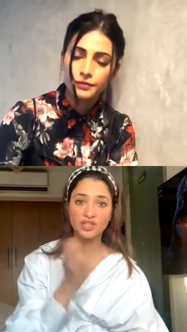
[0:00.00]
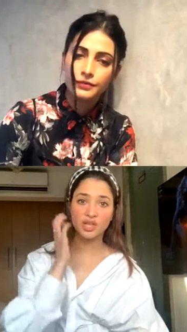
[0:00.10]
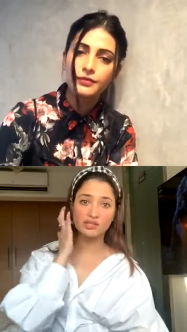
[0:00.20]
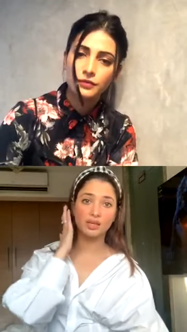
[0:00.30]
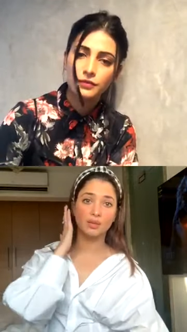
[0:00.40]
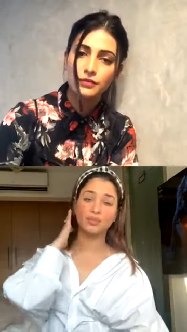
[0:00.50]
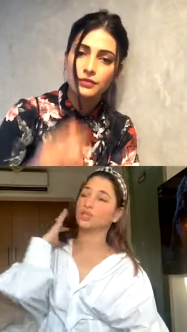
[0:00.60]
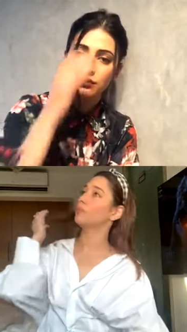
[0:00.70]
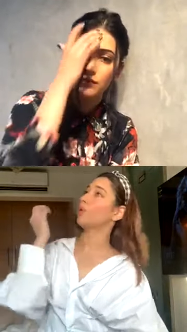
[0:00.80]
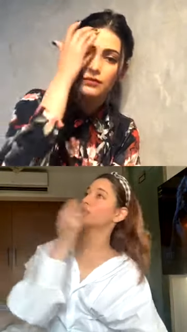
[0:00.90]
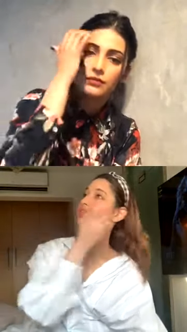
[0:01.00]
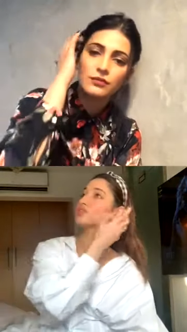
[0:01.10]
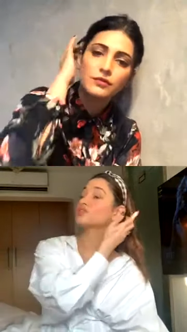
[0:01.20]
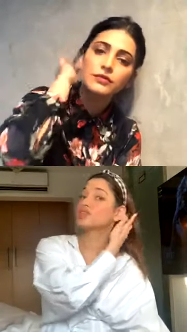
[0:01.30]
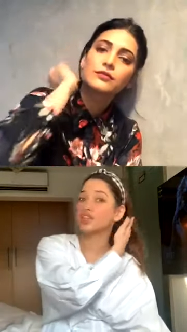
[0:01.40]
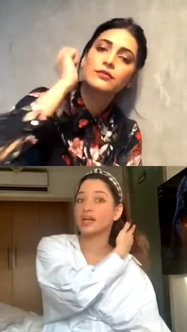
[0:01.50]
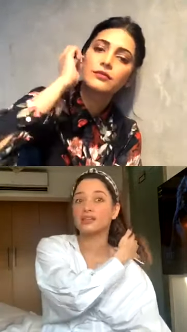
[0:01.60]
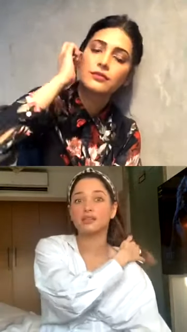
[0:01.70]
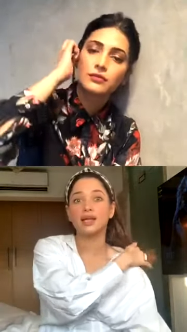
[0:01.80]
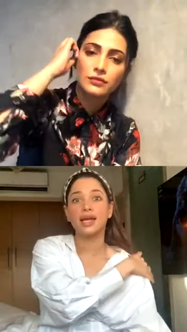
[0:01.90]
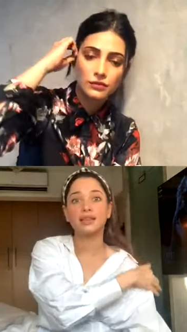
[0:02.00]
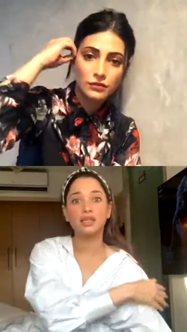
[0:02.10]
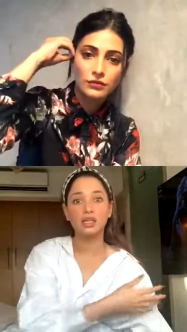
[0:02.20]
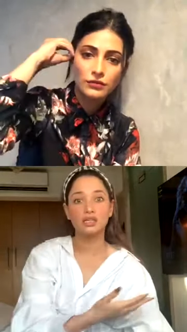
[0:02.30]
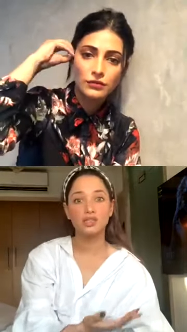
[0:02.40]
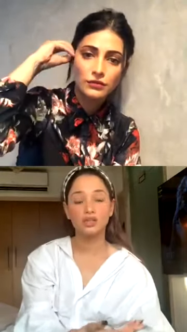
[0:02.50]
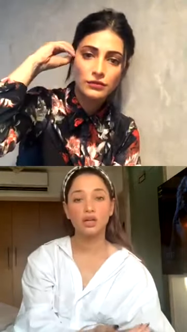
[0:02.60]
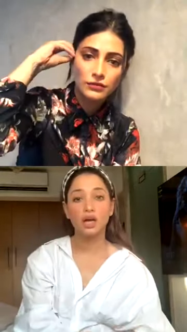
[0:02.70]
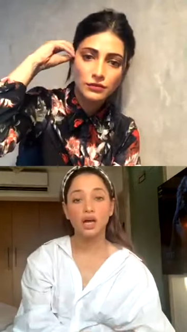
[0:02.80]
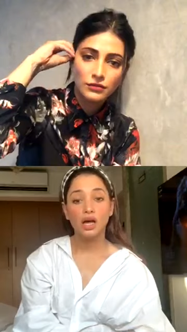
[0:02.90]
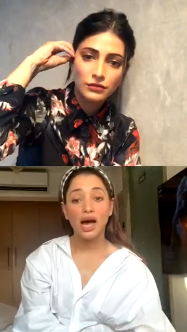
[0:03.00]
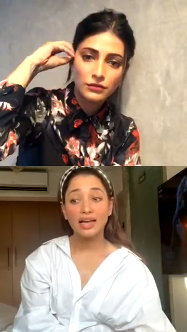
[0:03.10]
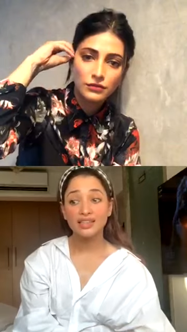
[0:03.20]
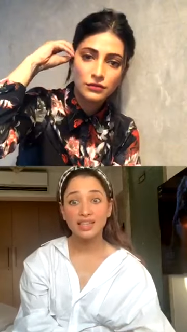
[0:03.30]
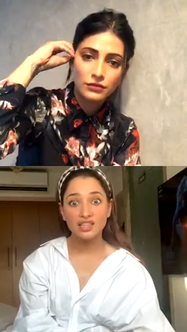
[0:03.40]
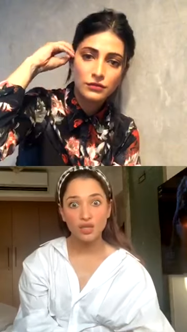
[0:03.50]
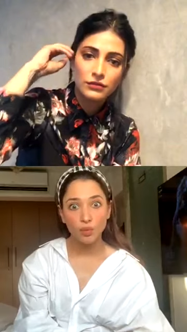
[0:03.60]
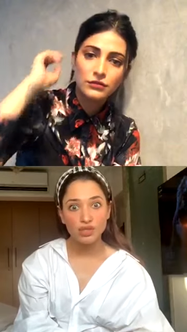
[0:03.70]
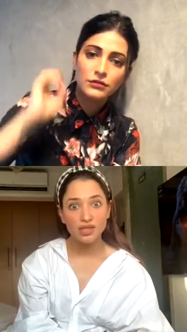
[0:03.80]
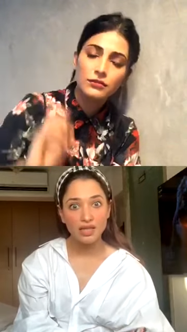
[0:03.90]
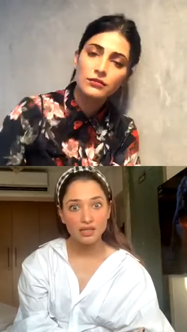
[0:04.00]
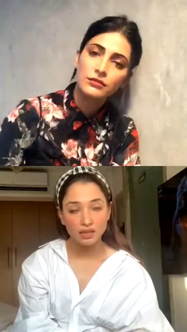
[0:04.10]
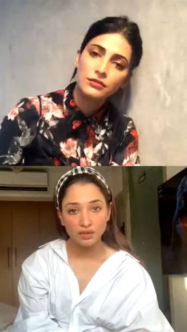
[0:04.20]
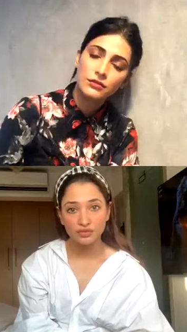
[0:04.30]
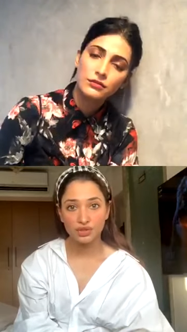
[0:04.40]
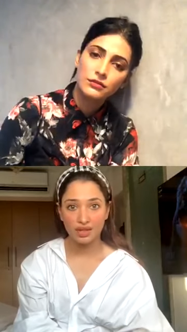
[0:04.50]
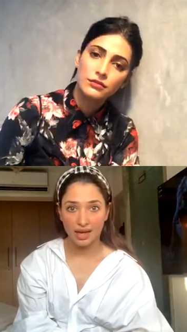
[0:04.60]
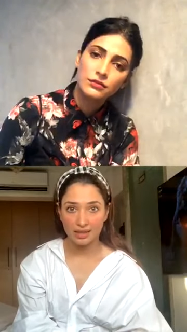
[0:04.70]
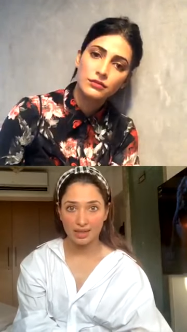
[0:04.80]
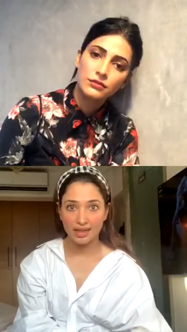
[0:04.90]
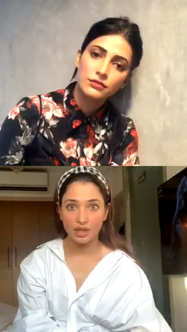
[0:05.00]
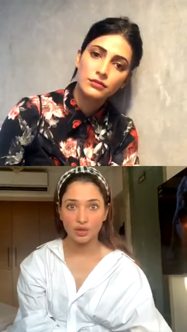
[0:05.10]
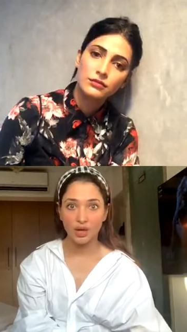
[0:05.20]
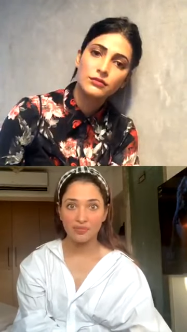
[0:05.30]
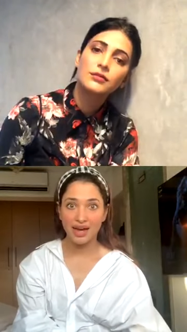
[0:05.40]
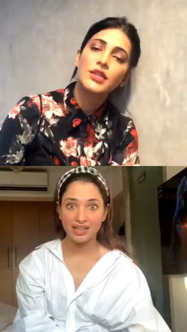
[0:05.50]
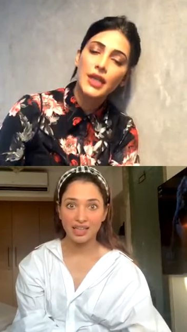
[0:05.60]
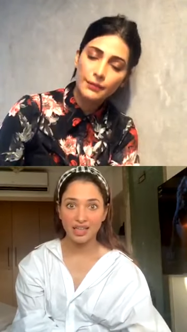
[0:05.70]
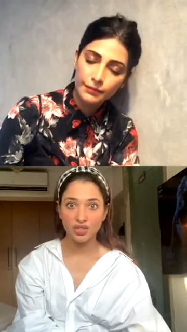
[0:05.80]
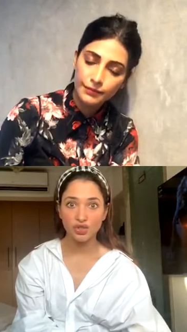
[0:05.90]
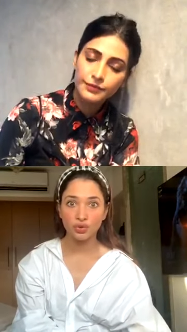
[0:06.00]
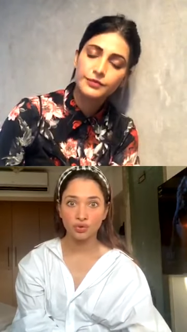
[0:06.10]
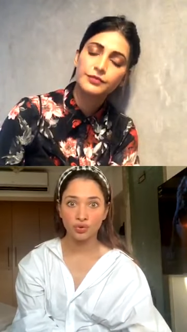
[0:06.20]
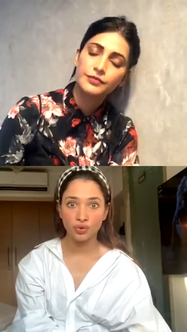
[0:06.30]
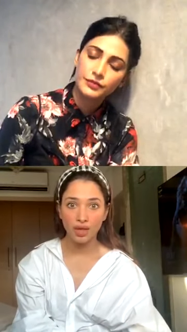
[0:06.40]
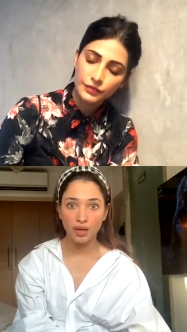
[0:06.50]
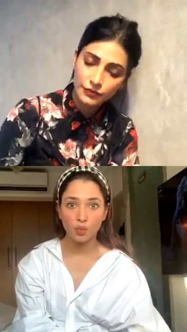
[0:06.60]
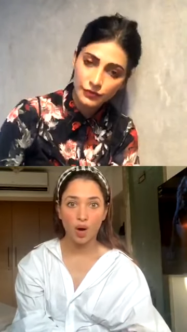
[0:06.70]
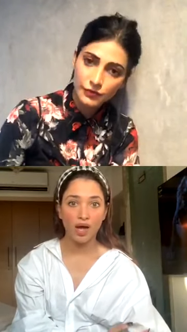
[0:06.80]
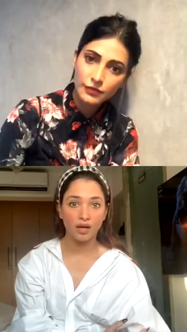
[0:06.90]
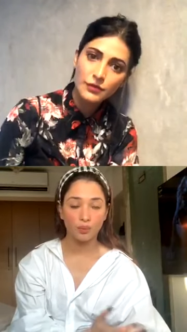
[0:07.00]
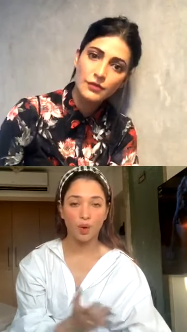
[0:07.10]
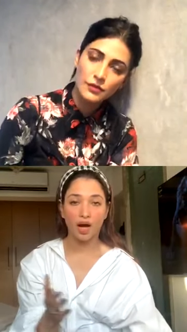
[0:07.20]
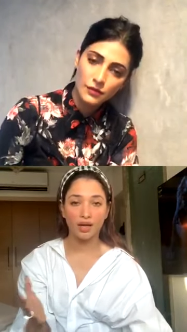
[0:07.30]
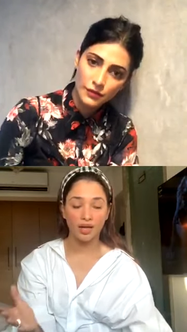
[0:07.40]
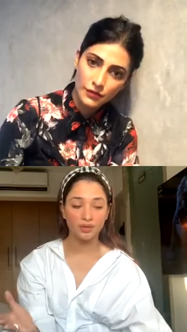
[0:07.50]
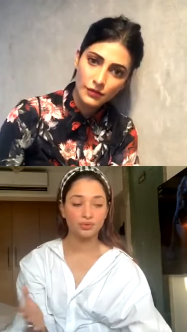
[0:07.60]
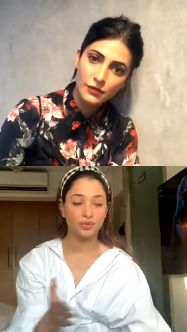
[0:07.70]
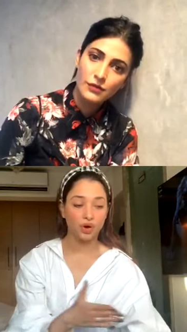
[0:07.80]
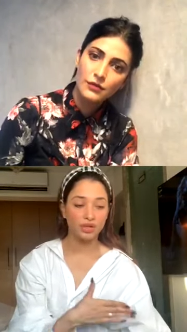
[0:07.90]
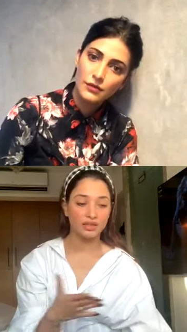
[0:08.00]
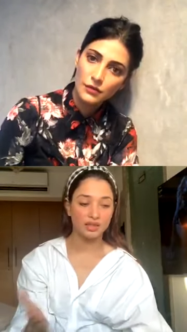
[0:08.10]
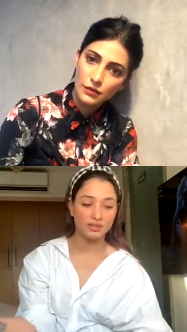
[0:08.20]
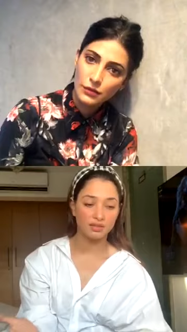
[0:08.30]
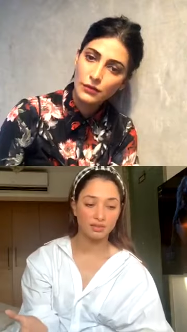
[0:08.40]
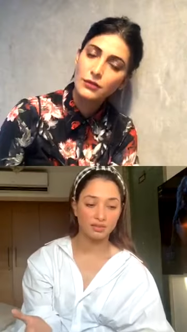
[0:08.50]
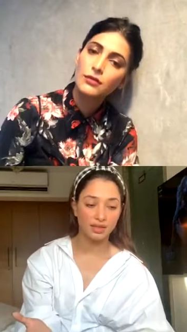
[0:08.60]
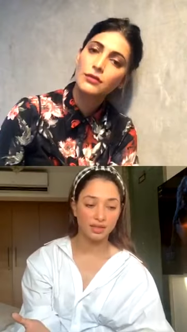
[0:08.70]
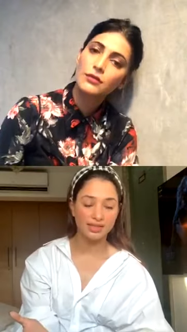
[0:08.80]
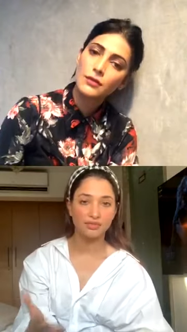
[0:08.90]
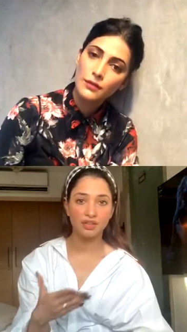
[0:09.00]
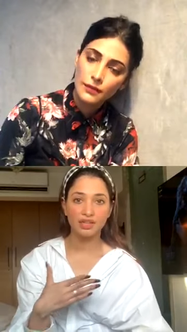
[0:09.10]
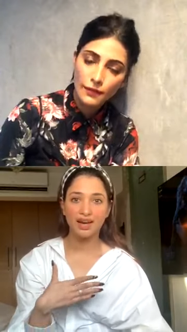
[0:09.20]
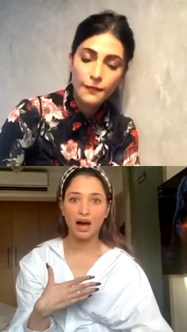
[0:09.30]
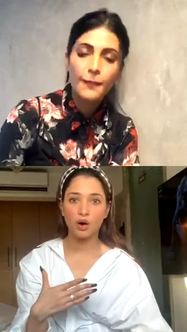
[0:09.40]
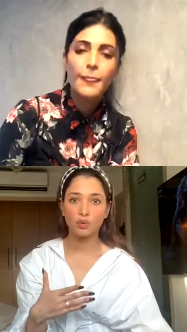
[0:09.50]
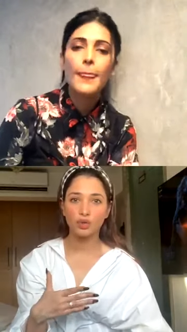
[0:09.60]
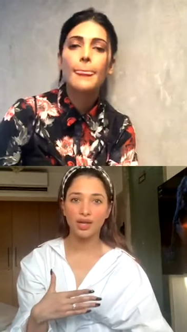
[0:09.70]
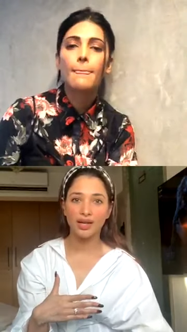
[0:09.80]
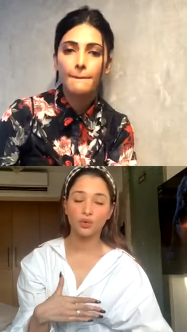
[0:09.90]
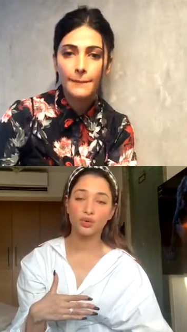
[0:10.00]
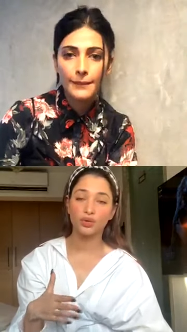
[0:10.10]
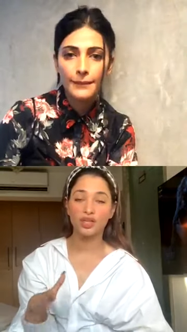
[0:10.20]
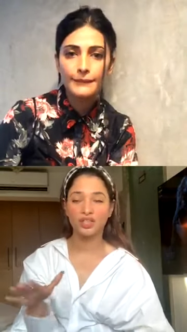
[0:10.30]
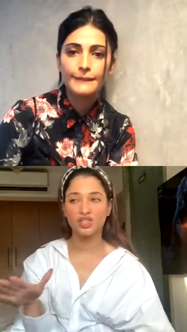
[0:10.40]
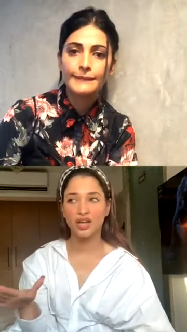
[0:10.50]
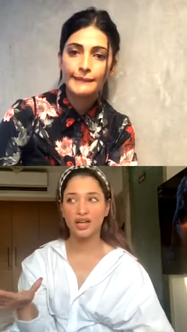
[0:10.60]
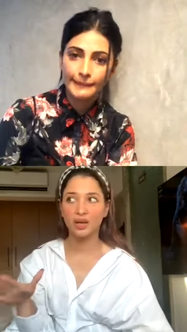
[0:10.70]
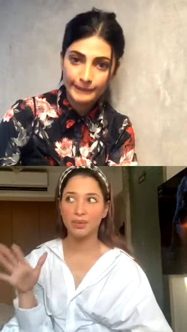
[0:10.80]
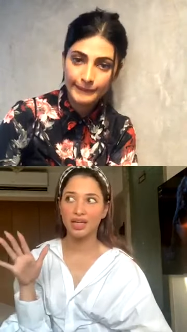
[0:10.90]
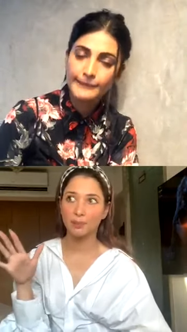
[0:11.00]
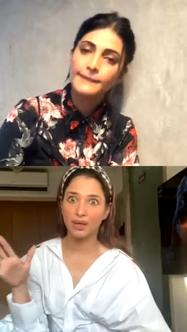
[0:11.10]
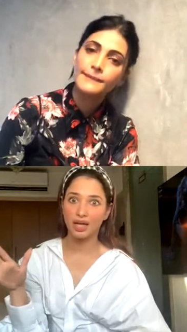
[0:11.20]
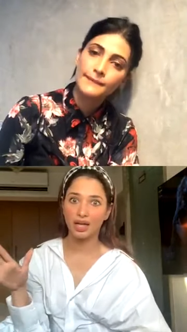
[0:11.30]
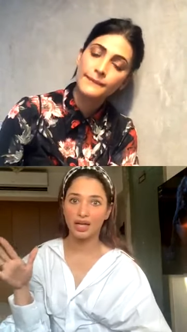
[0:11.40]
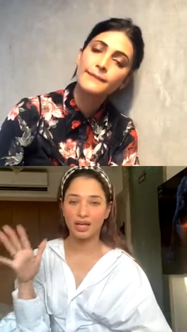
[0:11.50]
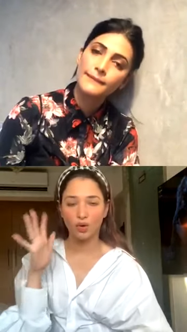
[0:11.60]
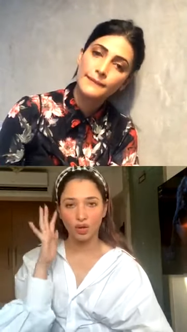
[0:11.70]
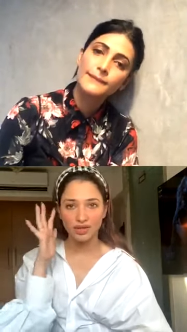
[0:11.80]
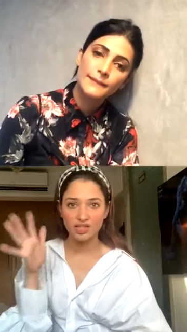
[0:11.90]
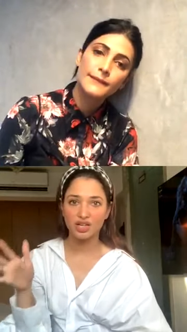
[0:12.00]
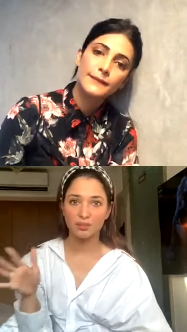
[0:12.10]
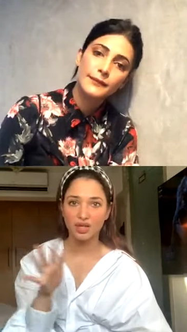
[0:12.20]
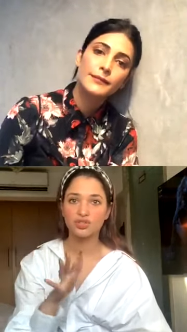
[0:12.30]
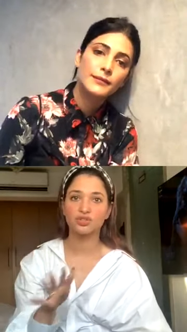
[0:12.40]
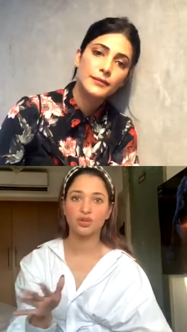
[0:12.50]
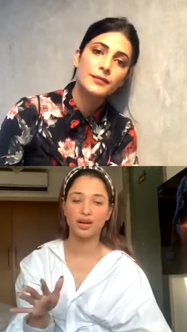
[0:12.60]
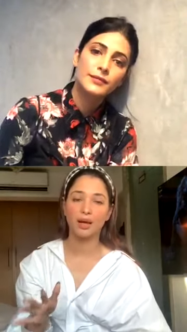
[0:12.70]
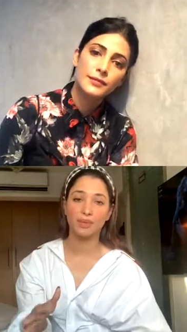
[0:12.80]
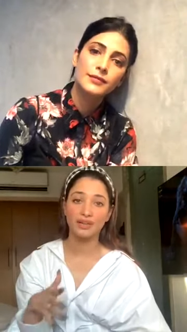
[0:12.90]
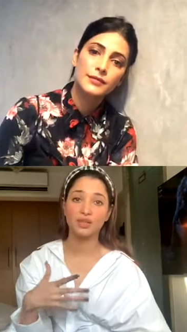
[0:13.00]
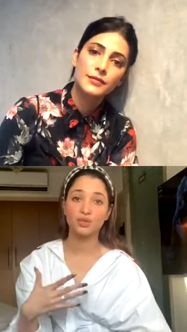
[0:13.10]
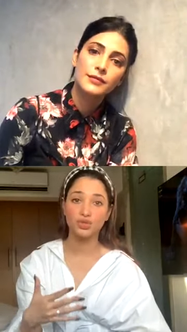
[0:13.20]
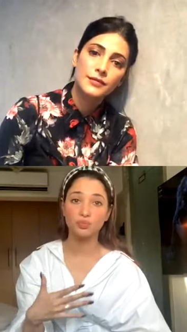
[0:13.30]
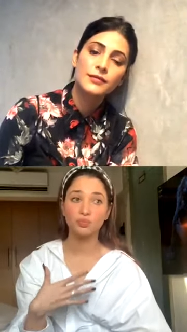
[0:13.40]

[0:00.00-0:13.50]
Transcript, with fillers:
Speaker 1: digest something, your body just rejects it. And I think kids are, I think kids are more sensitive to that. Like, you know, at that age, yeah. you know, like, why why are you not eating certain things? I feel now you're like, oh, you know, ye acha hai, maine ye padha hai. All that drama should not happen. I think you should